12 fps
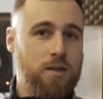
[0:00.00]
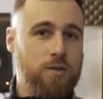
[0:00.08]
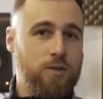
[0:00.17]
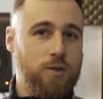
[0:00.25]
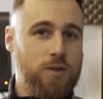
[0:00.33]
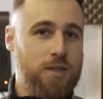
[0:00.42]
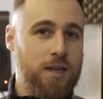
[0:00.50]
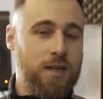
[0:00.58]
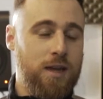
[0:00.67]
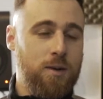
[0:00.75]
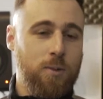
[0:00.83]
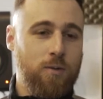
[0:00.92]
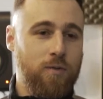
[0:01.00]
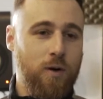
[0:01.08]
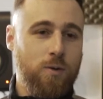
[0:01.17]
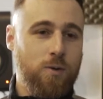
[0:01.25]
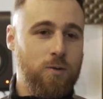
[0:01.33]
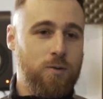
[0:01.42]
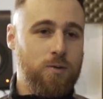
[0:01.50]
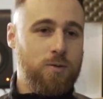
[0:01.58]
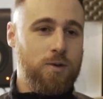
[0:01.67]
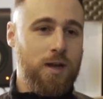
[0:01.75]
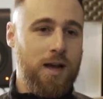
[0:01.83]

just sit there with the vocals